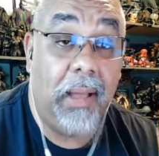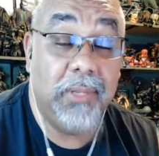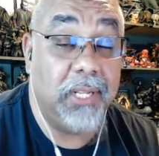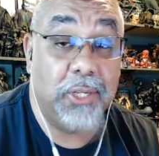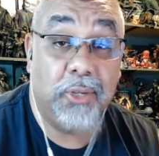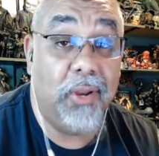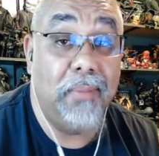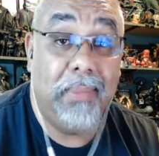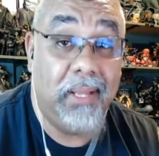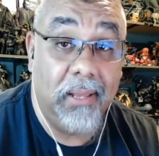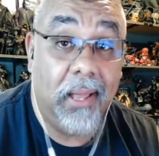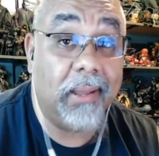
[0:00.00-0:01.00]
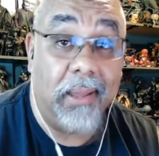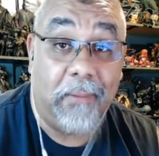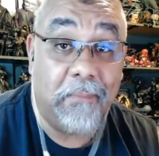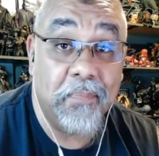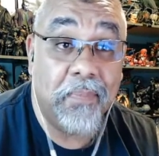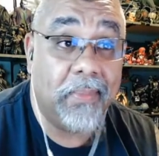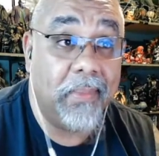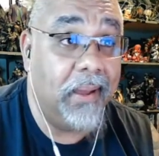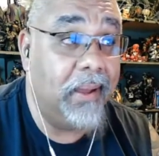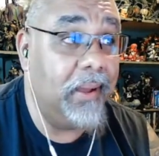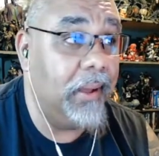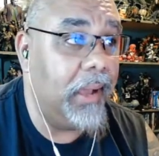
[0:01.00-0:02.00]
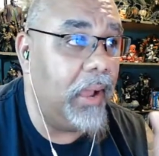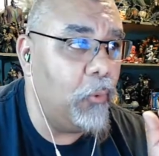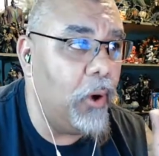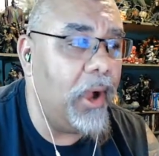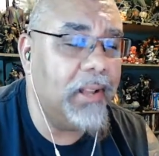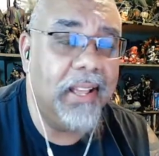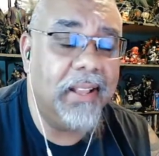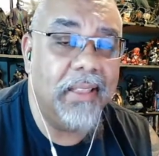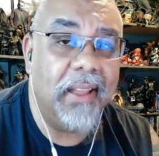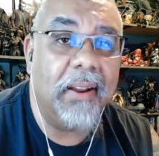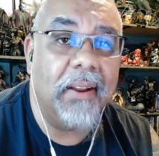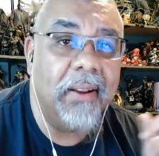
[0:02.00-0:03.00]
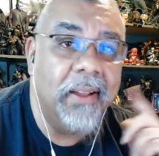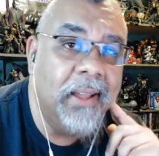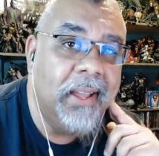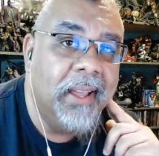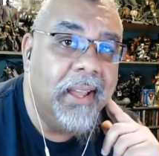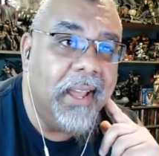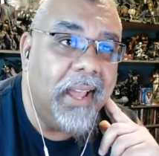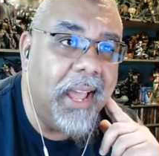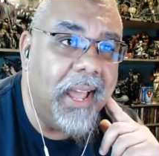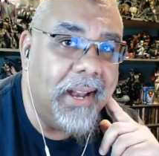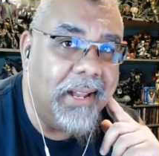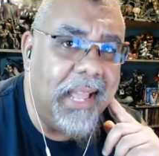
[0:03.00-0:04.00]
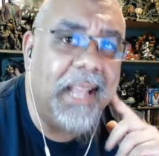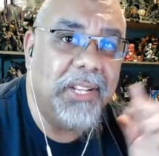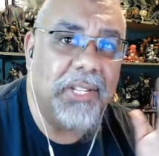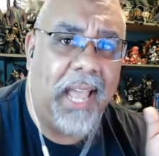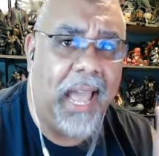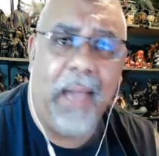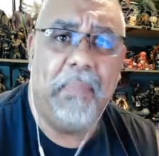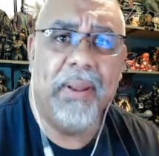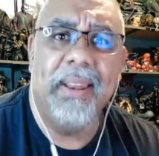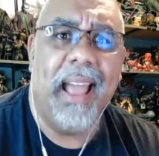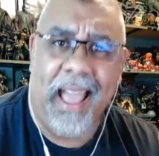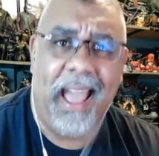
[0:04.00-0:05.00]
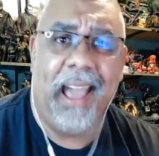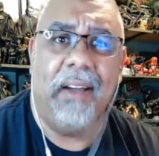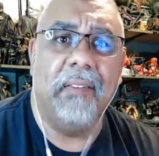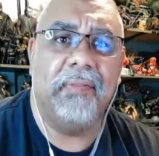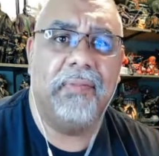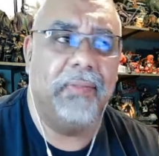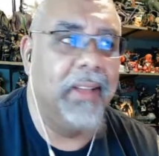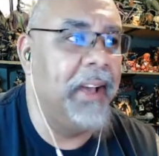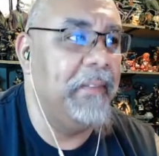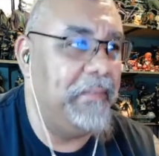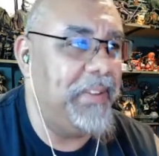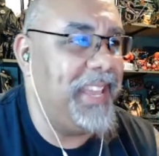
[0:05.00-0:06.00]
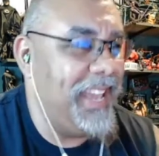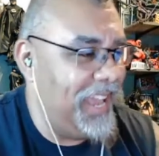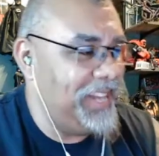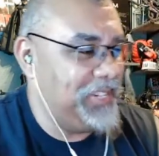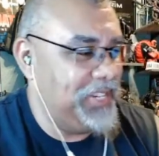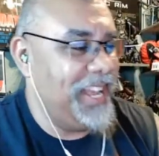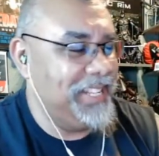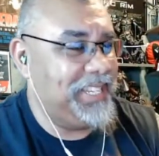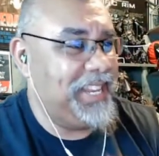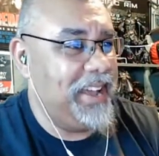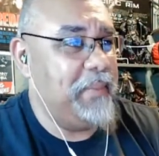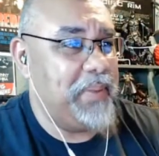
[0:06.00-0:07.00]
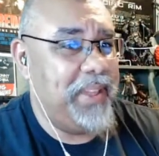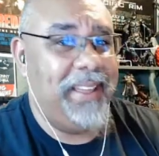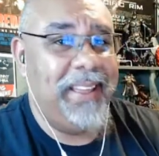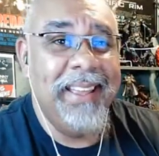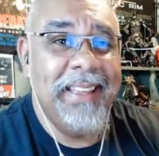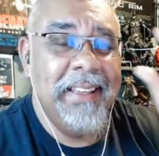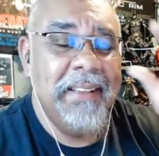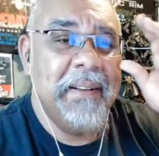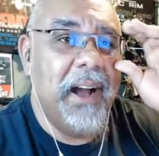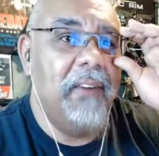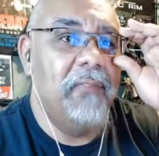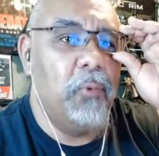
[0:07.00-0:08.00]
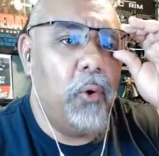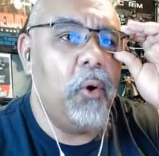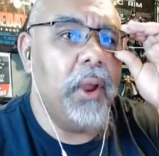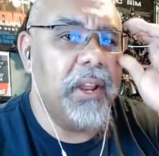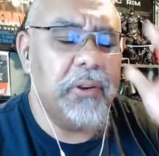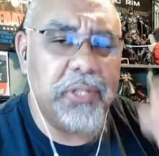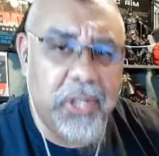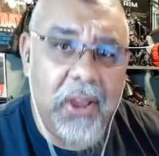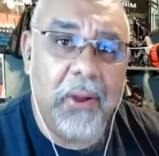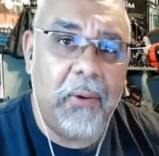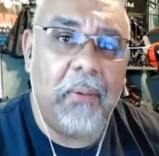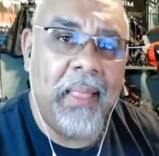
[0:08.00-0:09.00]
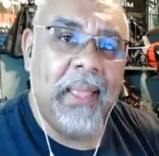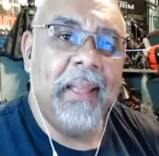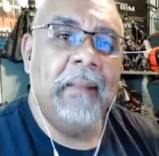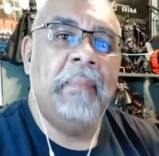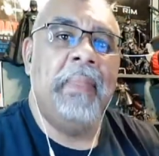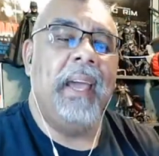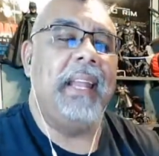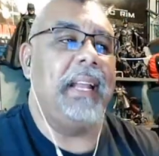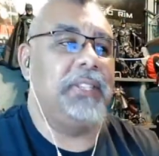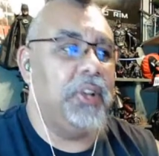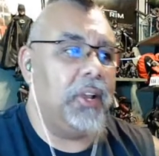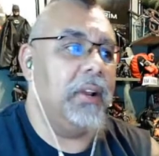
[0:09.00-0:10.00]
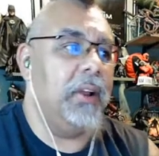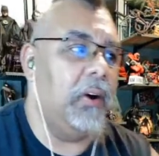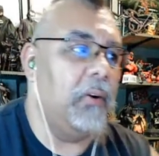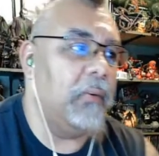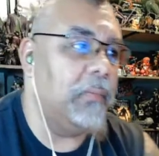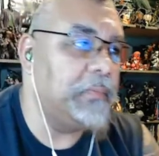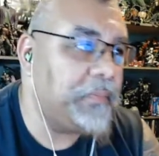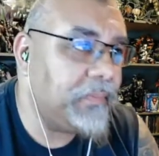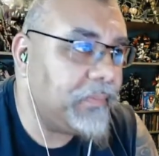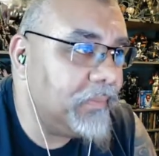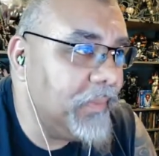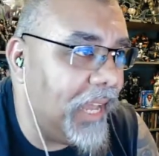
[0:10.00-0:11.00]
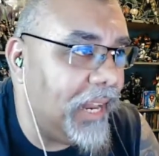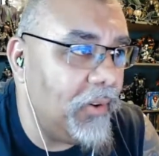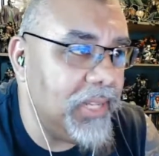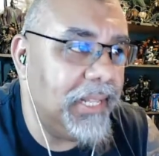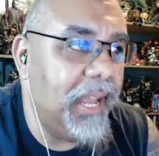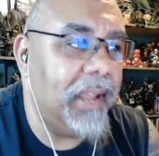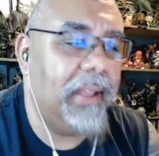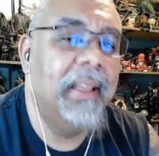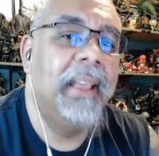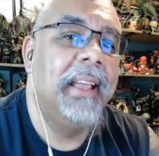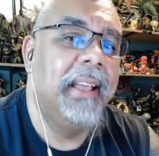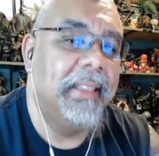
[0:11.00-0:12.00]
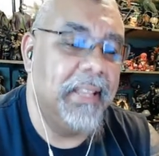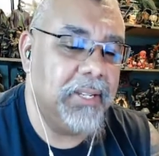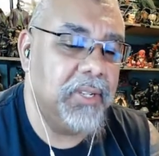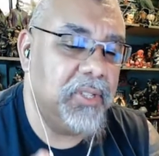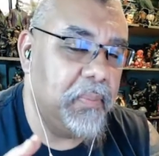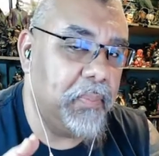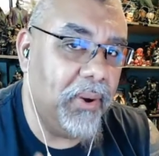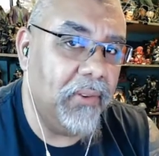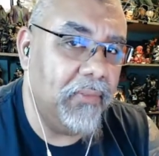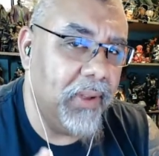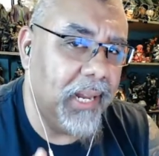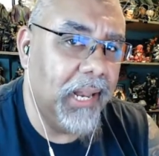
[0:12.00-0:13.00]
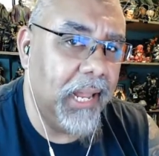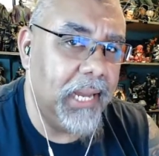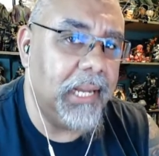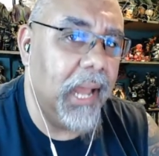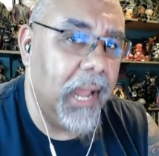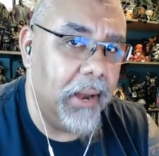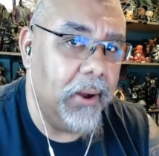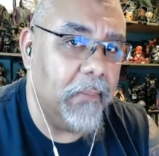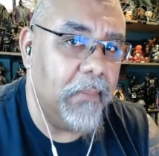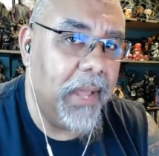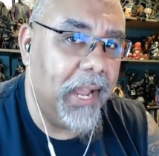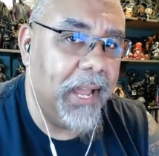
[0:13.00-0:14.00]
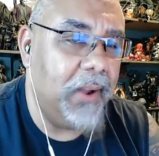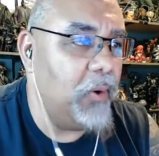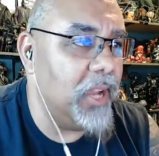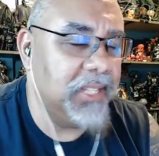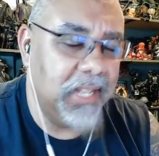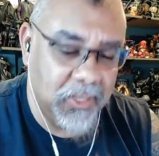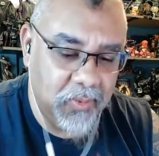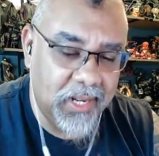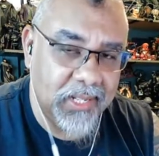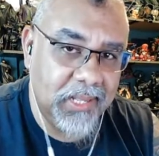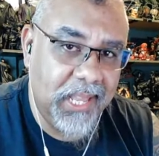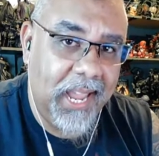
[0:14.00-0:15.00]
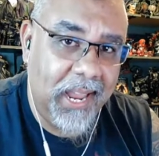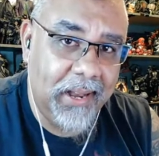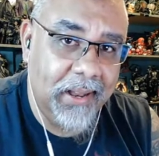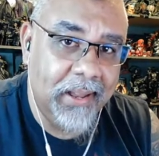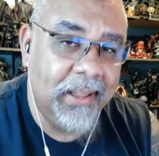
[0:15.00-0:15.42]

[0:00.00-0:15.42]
I was extremely lucky. Uh, I walked in there and they just happened to have a V H S copy of Warriors two. And I took it home and I was like, this is the perfect late nighter. I got to watch this when it's late.